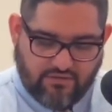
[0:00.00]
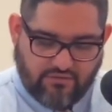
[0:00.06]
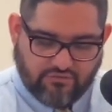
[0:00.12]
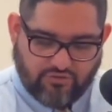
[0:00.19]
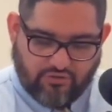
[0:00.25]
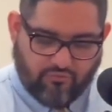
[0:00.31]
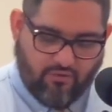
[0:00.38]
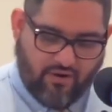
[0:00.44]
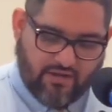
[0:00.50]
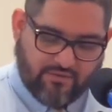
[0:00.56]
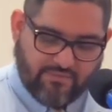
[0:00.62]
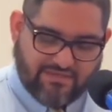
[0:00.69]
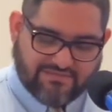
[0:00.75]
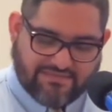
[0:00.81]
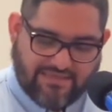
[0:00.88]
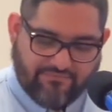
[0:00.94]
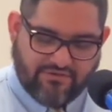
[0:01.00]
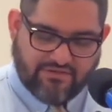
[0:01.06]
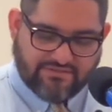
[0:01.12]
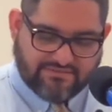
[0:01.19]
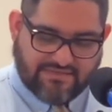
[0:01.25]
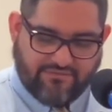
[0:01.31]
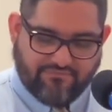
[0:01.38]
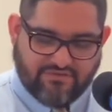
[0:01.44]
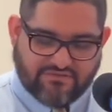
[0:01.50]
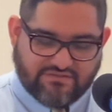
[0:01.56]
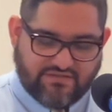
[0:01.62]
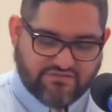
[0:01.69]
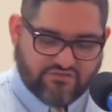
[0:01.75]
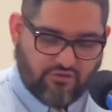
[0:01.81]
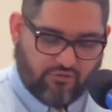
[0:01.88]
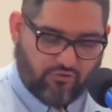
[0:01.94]
Deuteronomy 7:7
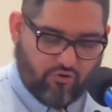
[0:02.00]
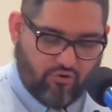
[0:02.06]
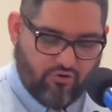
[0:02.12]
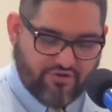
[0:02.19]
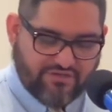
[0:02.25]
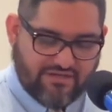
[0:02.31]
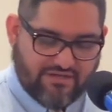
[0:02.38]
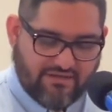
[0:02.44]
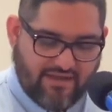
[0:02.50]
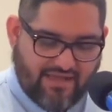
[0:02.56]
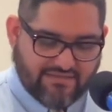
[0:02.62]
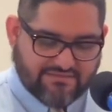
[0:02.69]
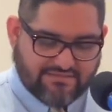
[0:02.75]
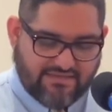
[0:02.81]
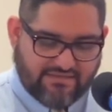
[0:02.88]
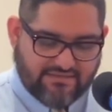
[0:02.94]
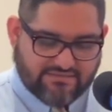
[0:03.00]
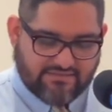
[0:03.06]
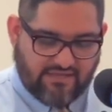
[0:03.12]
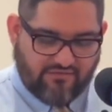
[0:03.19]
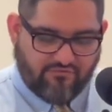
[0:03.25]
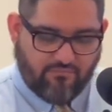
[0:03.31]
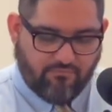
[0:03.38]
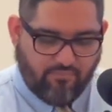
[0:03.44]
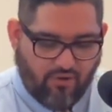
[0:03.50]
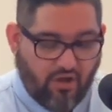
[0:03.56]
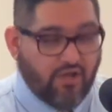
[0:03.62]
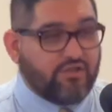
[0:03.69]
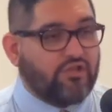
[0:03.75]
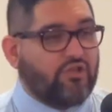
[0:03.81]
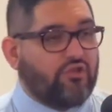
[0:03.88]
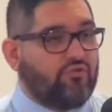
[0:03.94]
says, "The Lord did not set His love
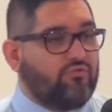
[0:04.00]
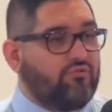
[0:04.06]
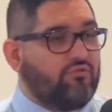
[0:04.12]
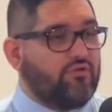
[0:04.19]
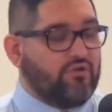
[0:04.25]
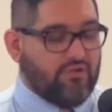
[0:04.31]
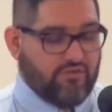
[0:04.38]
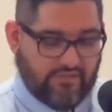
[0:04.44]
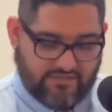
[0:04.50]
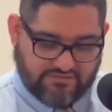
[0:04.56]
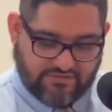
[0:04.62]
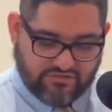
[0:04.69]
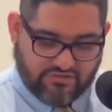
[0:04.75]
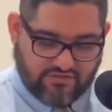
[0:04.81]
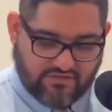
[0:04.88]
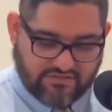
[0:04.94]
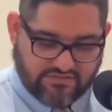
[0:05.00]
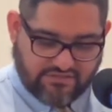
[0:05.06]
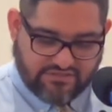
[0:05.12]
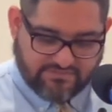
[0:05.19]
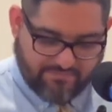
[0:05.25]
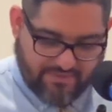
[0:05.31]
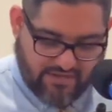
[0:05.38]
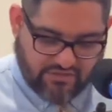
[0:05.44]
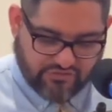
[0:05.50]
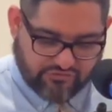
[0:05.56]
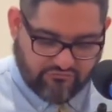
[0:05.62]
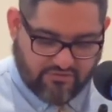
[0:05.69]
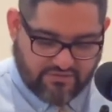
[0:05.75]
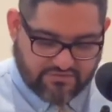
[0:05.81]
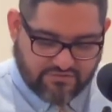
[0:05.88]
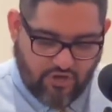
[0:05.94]
upon you," listen to this, and He's speaking
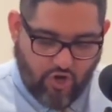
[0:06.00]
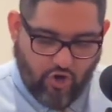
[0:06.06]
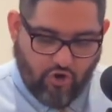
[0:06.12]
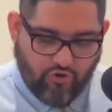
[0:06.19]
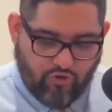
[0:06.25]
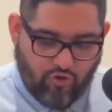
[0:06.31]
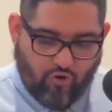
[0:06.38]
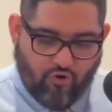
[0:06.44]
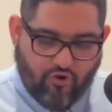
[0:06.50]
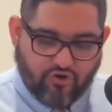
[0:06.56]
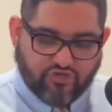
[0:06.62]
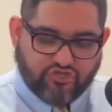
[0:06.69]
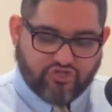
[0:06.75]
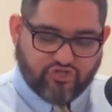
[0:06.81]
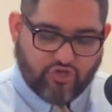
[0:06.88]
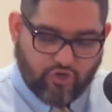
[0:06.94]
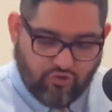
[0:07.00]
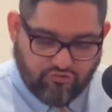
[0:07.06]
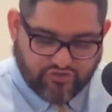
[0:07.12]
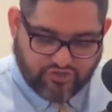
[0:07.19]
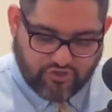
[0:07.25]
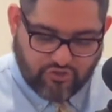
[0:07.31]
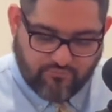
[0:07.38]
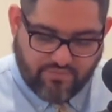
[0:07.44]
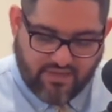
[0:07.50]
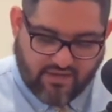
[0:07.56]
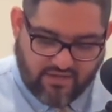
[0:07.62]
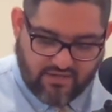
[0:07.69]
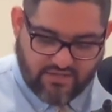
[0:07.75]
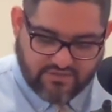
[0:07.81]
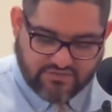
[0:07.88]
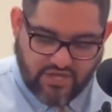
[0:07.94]
to us, "nor choose you
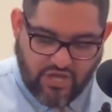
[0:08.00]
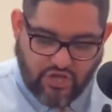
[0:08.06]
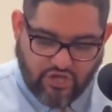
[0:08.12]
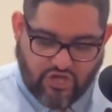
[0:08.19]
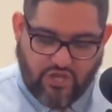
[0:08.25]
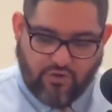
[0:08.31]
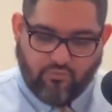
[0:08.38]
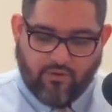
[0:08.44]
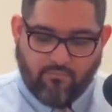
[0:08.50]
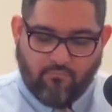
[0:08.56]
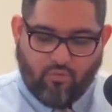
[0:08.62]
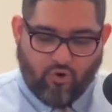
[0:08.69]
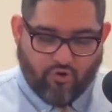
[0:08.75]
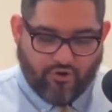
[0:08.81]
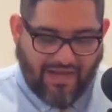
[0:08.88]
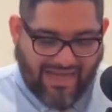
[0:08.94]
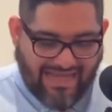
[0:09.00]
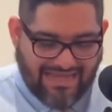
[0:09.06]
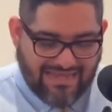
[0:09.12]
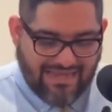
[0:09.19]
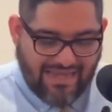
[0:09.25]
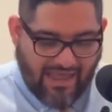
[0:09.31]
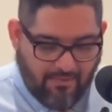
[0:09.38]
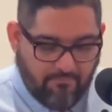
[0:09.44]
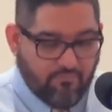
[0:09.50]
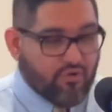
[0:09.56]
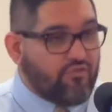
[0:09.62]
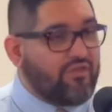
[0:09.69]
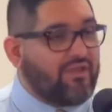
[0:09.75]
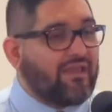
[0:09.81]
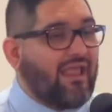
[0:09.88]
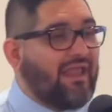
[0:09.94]
because ye were more in number
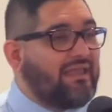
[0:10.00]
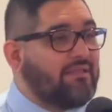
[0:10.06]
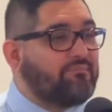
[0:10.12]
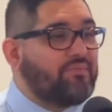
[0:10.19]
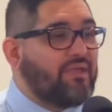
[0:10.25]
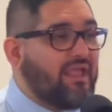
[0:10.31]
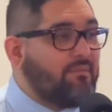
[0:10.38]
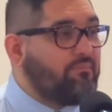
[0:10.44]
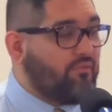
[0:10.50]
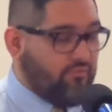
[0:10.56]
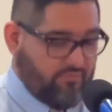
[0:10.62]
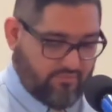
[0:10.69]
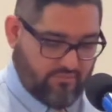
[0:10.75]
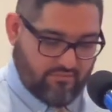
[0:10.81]
than any people."